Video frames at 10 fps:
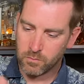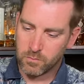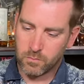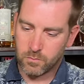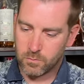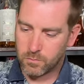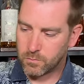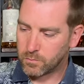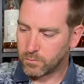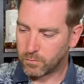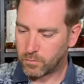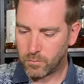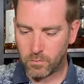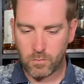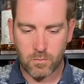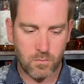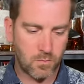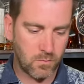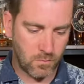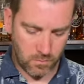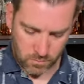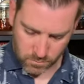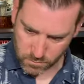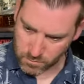(no one is talking)